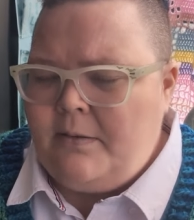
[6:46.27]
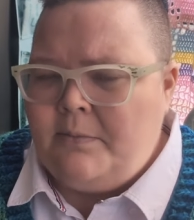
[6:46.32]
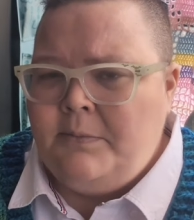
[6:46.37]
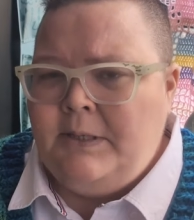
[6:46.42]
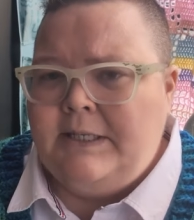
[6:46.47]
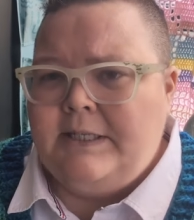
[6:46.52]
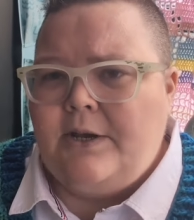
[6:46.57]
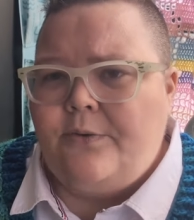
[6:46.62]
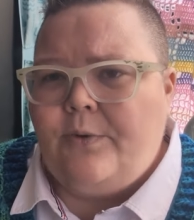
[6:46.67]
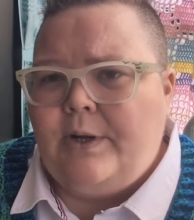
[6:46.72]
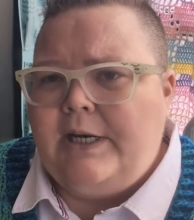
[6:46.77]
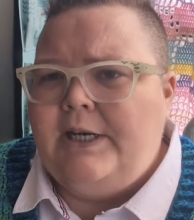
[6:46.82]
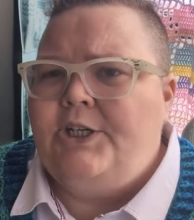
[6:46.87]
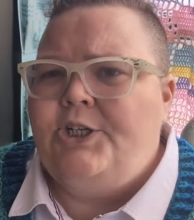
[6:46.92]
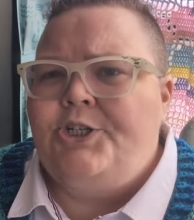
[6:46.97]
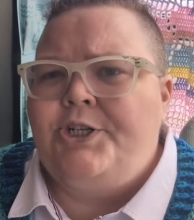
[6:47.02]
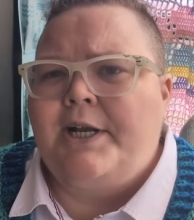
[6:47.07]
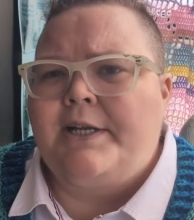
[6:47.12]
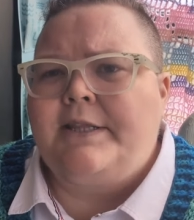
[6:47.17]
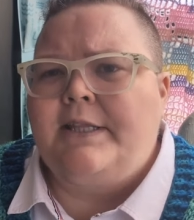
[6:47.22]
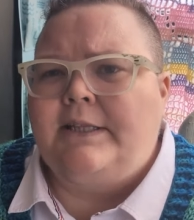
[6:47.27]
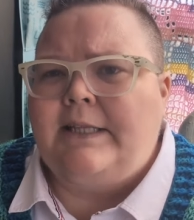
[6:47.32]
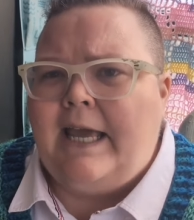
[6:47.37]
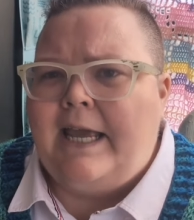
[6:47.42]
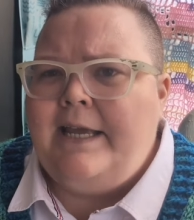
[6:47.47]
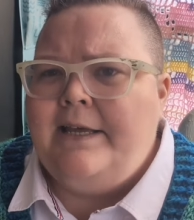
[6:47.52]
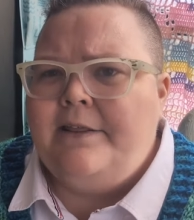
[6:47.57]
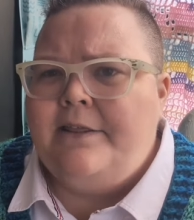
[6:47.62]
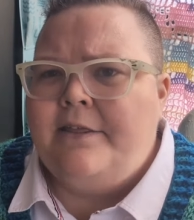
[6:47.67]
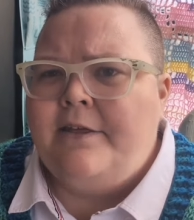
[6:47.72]
because I wanted to check the
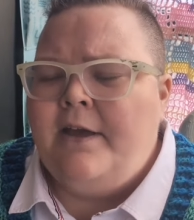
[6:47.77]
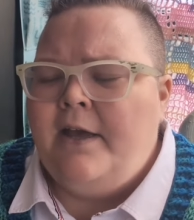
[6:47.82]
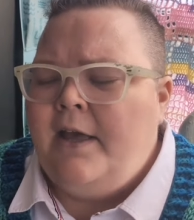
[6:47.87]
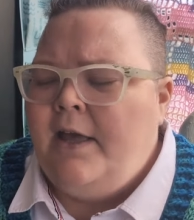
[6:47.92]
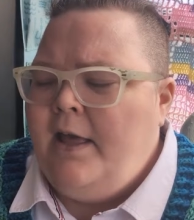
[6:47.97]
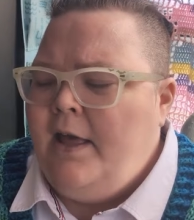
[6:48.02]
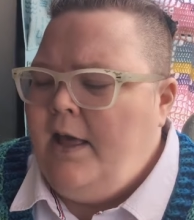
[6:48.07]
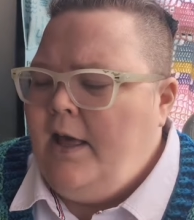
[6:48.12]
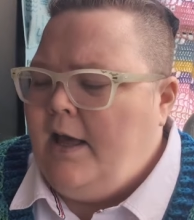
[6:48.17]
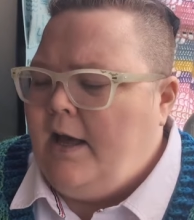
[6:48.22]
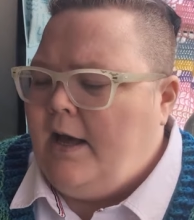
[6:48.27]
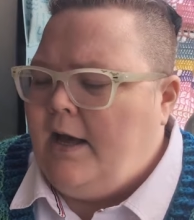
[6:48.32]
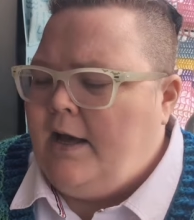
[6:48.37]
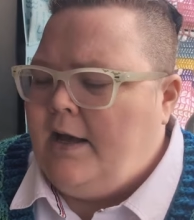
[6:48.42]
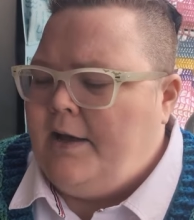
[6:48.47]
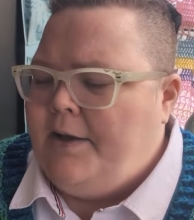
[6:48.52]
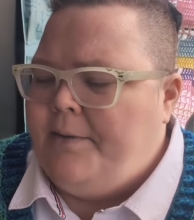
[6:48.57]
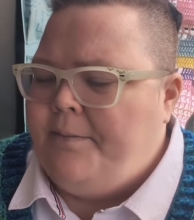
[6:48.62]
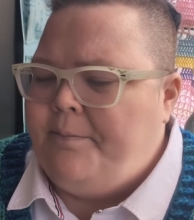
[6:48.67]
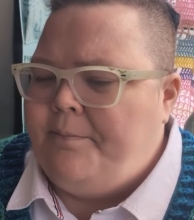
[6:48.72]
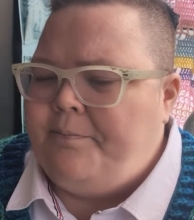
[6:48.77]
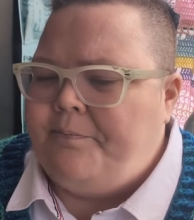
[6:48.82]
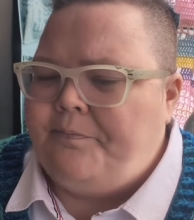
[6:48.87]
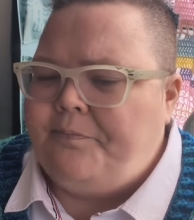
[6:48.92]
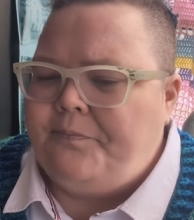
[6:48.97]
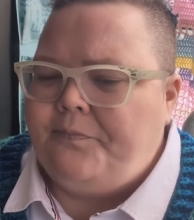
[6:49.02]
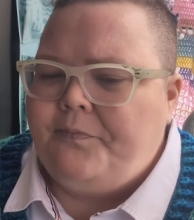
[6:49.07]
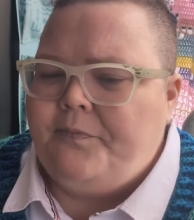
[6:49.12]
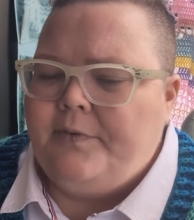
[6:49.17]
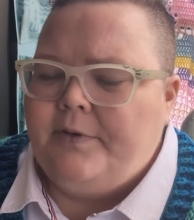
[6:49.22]
length. So
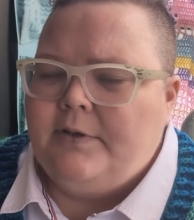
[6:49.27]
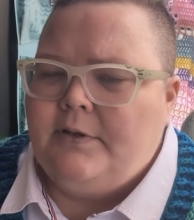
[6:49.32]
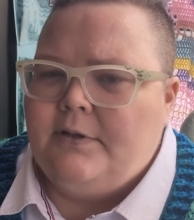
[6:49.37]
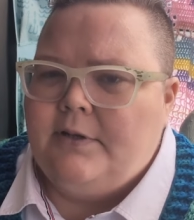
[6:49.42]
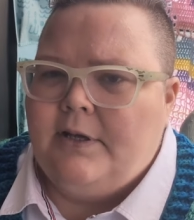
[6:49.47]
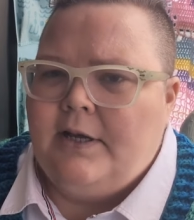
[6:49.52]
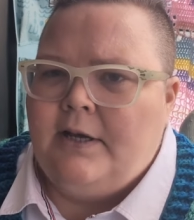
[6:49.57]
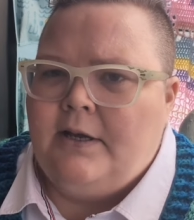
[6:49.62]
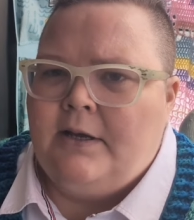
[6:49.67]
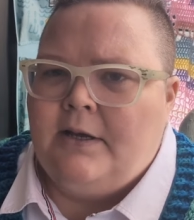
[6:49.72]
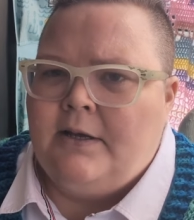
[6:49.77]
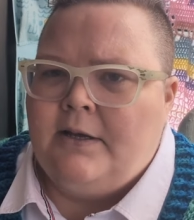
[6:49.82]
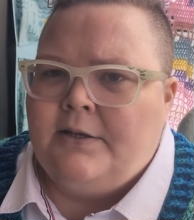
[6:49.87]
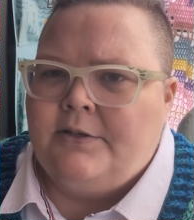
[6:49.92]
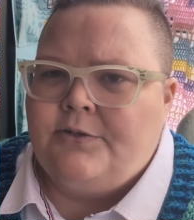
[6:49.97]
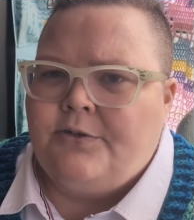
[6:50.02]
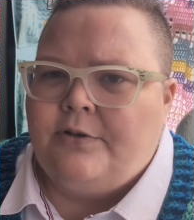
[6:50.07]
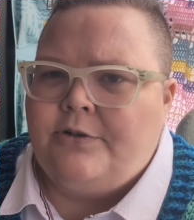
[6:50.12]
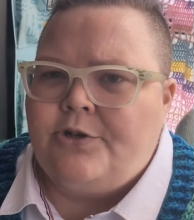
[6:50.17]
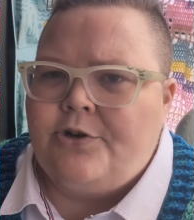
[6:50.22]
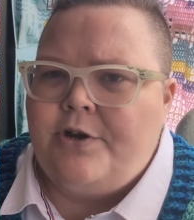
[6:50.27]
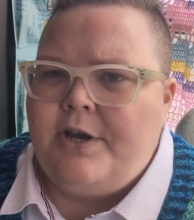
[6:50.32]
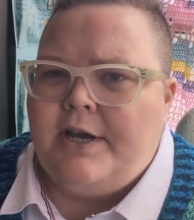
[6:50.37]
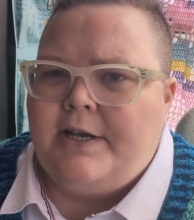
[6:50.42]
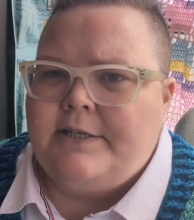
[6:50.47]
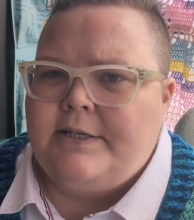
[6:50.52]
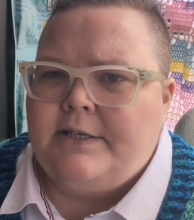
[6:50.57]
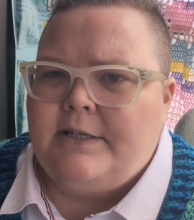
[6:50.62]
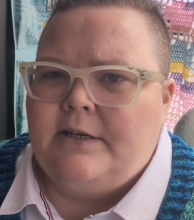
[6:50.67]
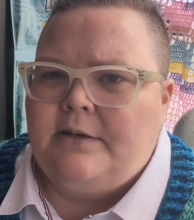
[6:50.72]
I'll show you
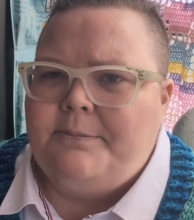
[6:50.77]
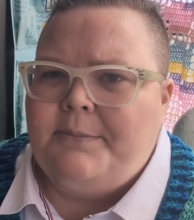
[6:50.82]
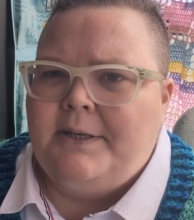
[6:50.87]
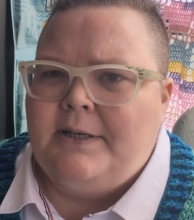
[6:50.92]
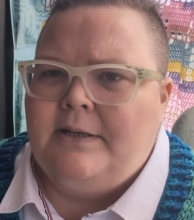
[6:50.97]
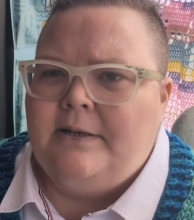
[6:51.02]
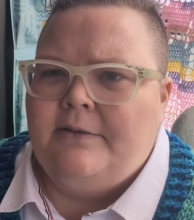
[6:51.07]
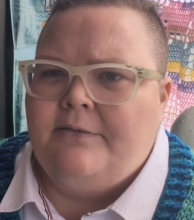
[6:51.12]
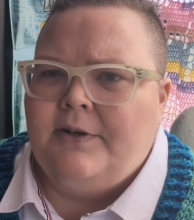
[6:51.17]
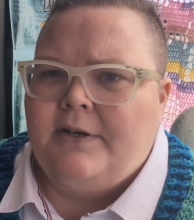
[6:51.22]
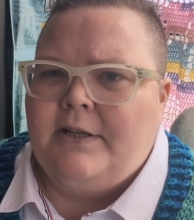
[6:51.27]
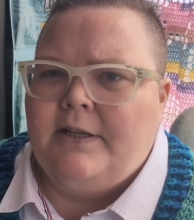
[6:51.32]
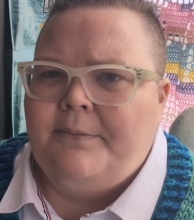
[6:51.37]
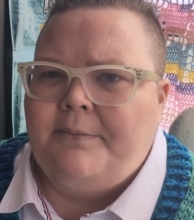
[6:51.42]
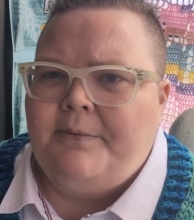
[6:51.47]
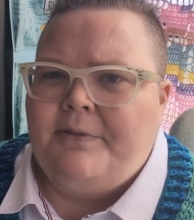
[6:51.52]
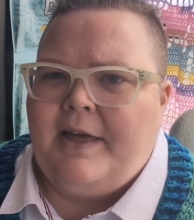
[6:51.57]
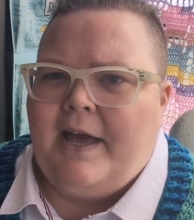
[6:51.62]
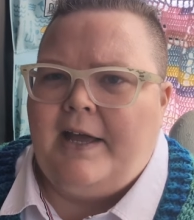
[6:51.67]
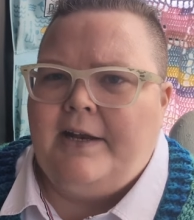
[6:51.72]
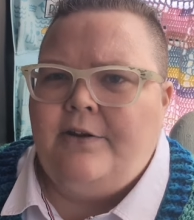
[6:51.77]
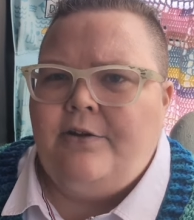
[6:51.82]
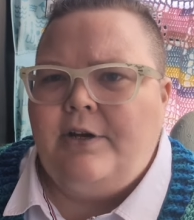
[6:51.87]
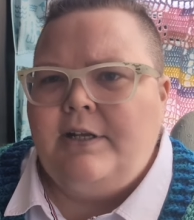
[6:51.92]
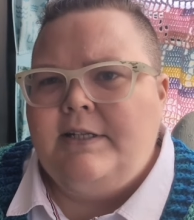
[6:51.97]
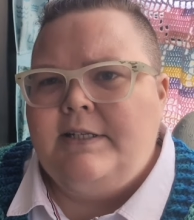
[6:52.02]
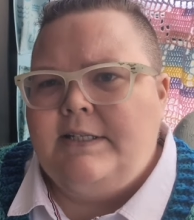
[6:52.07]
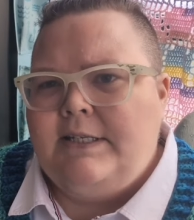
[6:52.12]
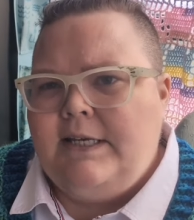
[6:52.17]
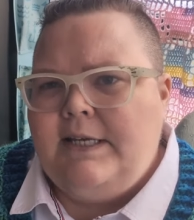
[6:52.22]
guys a little bit of a clip of that, and you
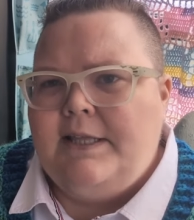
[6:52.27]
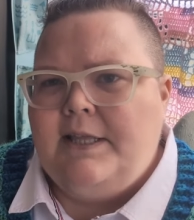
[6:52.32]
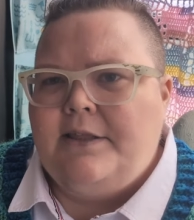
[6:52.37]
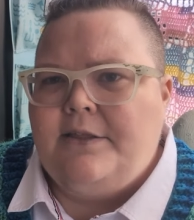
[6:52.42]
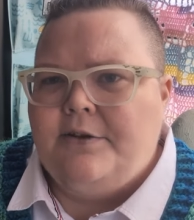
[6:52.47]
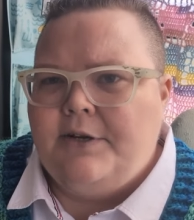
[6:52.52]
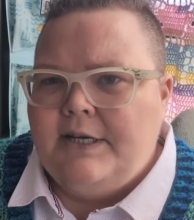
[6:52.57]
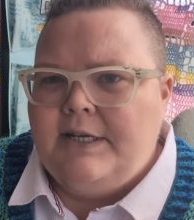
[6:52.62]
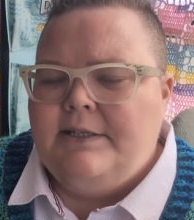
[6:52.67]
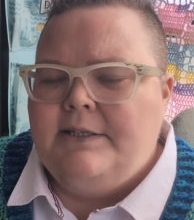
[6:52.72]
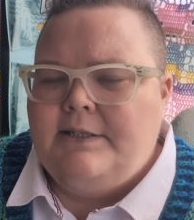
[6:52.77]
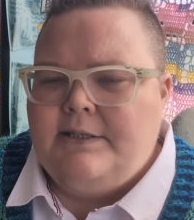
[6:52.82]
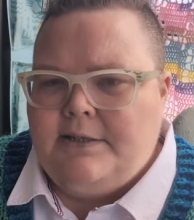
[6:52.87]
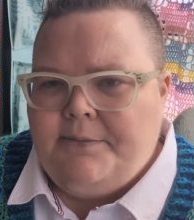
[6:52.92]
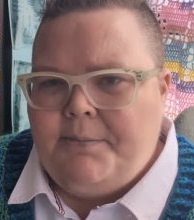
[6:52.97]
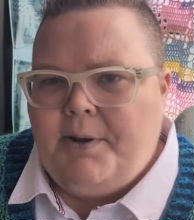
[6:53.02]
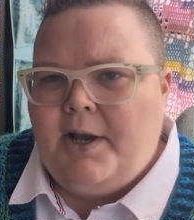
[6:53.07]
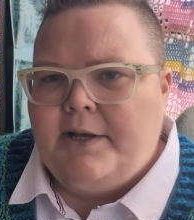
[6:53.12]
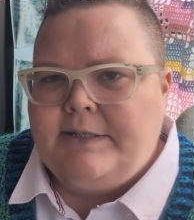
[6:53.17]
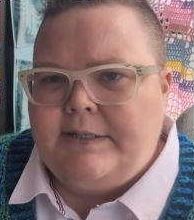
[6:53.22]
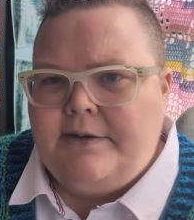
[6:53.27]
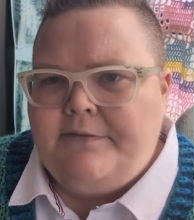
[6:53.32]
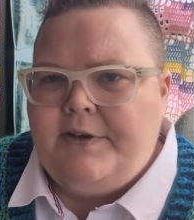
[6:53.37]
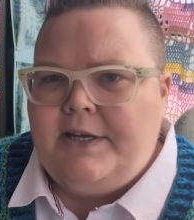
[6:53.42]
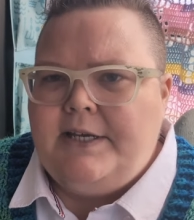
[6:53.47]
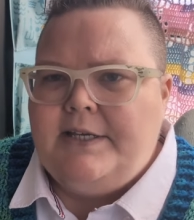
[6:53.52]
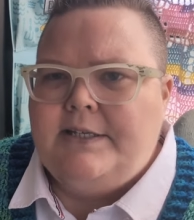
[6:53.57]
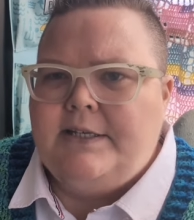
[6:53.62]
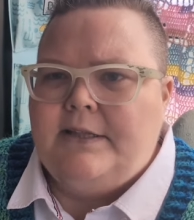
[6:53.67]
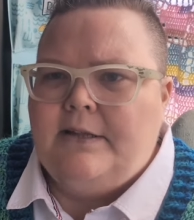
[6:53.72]
can see that there is some positive
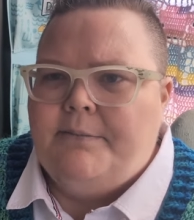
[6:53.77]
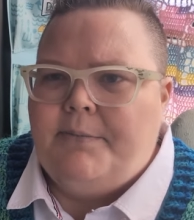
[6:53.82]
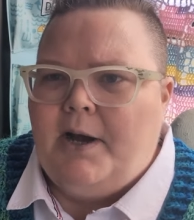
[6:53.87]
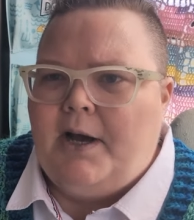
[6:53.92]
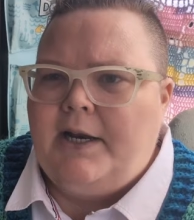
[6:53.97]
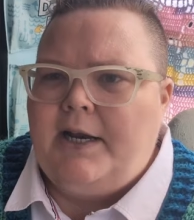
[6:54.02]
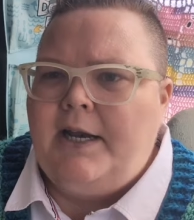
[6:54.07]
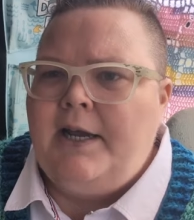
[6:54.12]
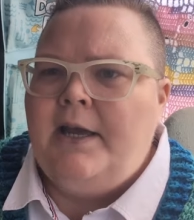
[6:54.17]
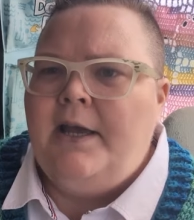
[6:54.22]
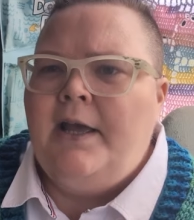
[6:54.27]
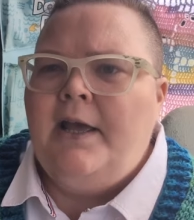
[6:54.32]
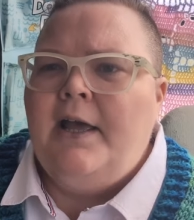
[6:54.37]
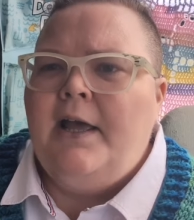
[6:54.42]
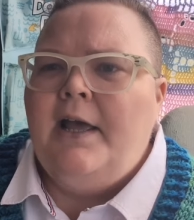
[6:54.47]
ease in the body.